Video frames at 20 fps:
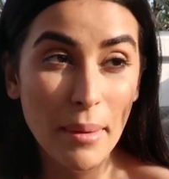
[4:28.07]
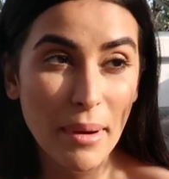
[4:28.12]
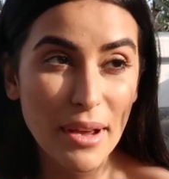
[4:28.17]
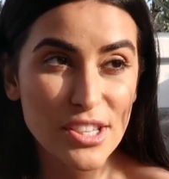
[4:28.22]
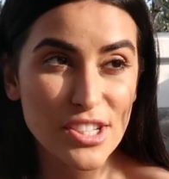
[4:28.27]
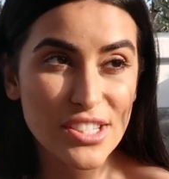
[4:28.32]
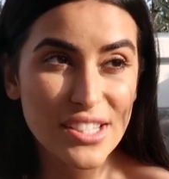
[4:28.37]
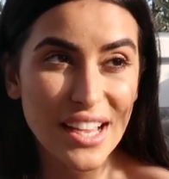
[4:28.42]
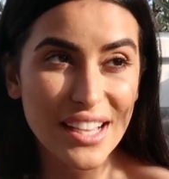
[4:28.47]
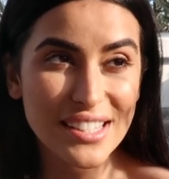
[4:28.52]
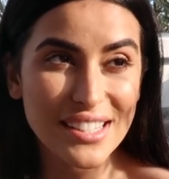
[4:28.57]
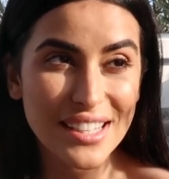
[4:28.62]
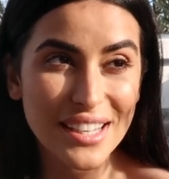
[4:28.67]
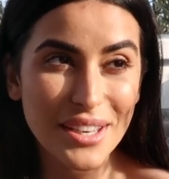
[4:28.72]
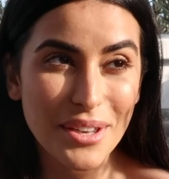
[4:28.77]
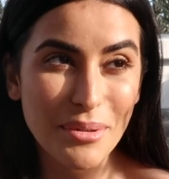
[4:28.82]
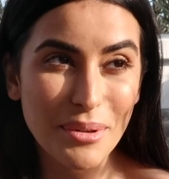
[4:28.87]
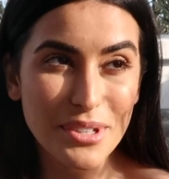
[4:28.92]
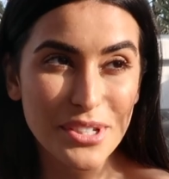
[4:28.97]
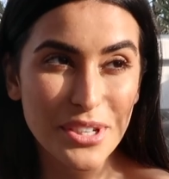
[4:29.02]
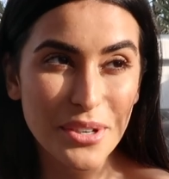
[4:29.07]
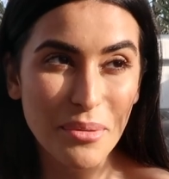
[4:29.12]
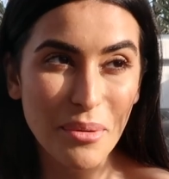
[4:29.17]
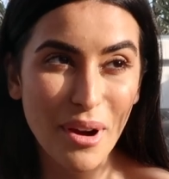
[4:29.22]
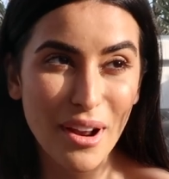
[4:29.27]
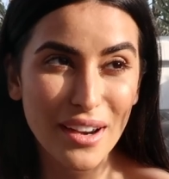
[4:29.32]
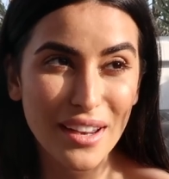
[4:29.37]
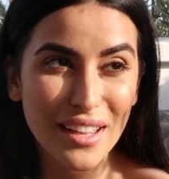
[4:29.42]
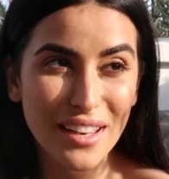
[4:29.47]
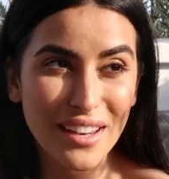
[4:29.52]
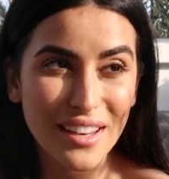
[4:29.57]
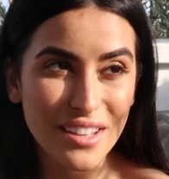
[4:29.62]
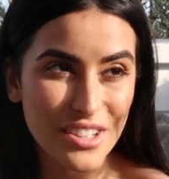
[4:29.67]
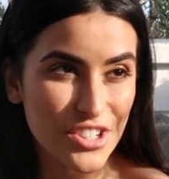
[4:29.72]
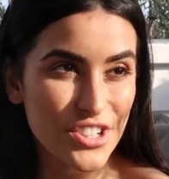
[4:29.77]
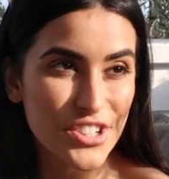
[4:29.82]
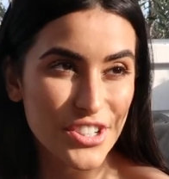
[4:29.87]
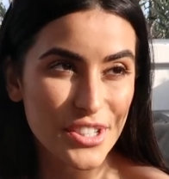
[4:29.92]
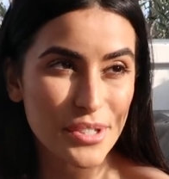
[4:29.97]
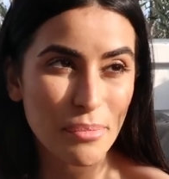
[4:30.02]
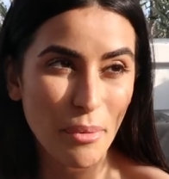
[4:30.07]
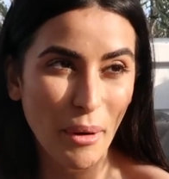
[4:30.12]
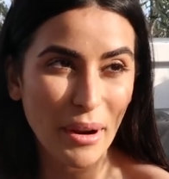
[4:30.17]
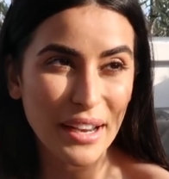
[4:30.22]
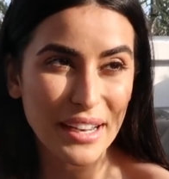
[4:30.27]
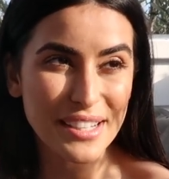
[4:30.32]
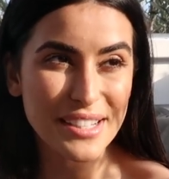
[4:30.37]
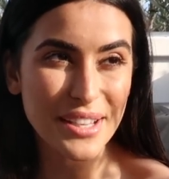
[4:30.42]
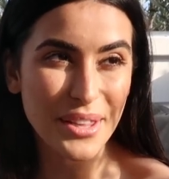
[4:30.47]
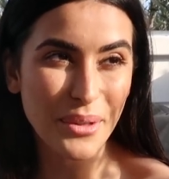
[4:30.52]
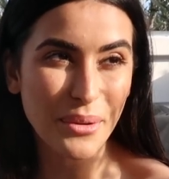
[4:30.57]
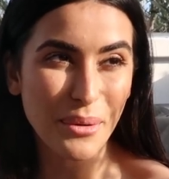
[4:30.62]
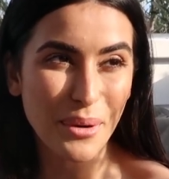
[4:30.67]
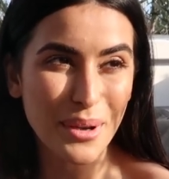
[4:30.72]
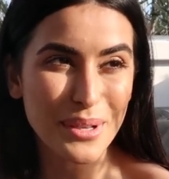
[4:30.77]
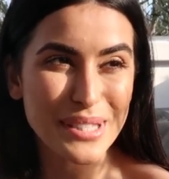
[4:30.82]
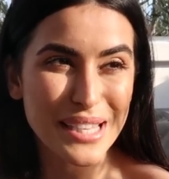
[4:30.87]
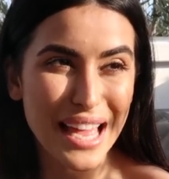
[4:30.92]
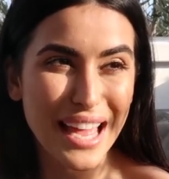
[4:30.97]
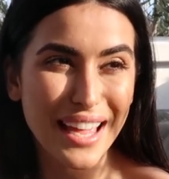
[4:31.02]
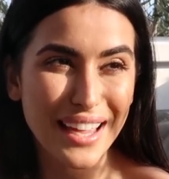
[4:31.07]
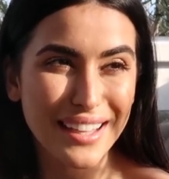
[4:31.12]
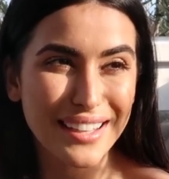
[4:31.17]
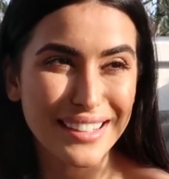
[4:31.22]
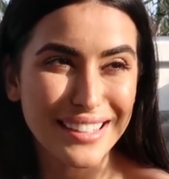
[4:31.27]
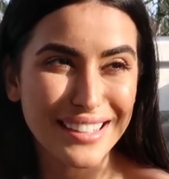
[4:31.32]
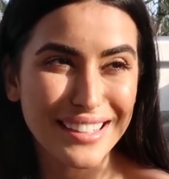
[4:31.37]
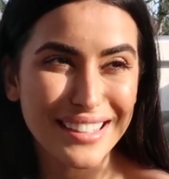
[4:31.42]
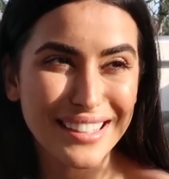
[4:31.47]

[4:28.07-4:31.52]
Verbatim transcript: Babe, I just asked Teeny what she wanted. She just pointed to the rosé.